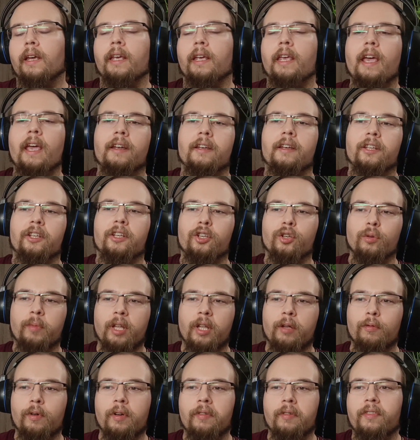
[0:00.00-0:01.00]
Again,
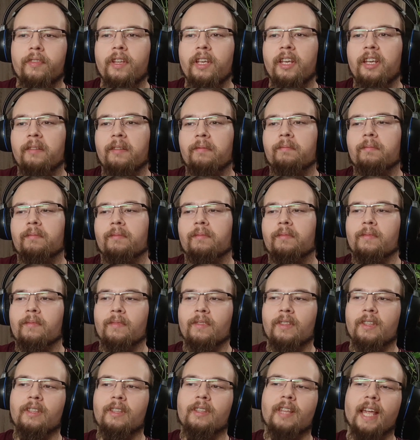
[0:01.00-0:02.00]
Kyuubey with the
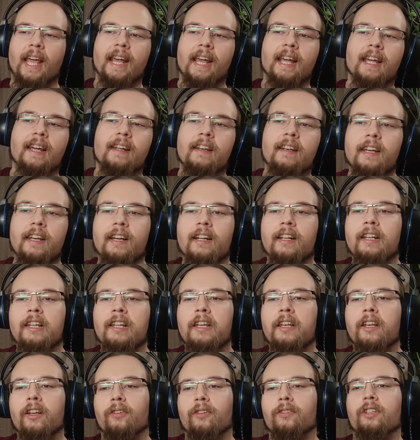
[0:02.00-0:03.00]

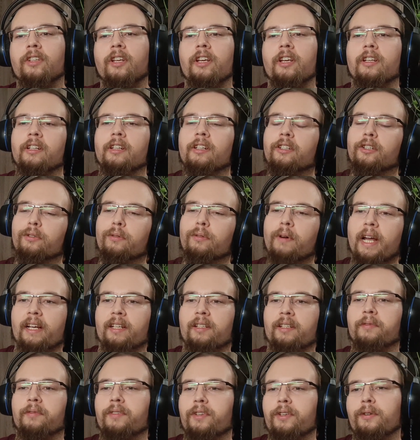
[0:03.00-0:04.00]
technically not
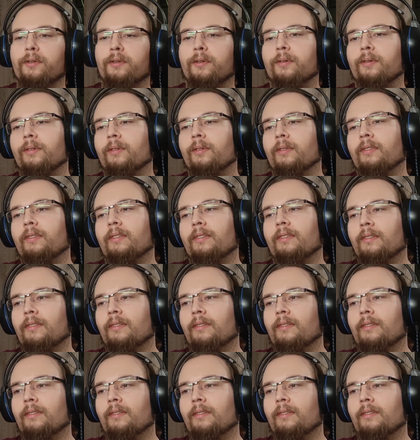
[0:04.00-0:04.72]
incorrect view.